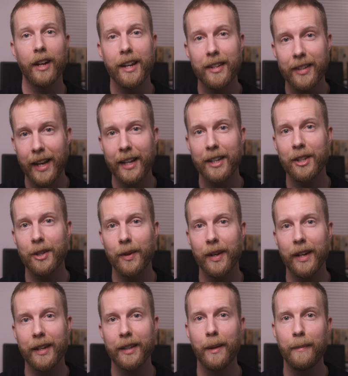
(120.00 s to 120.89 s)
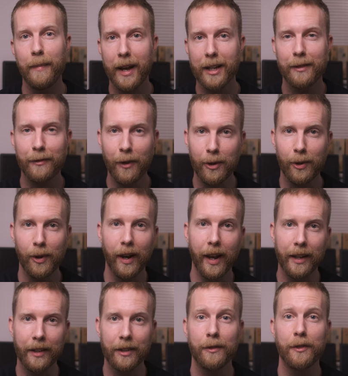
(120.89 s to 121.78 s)
let's get into it, the best focal
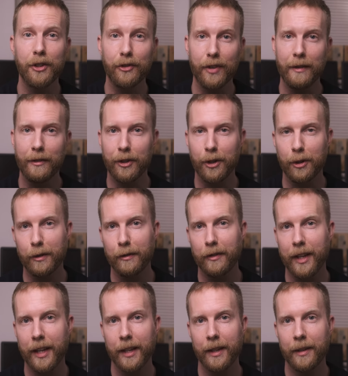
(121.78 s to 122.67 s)
lengths for street photography.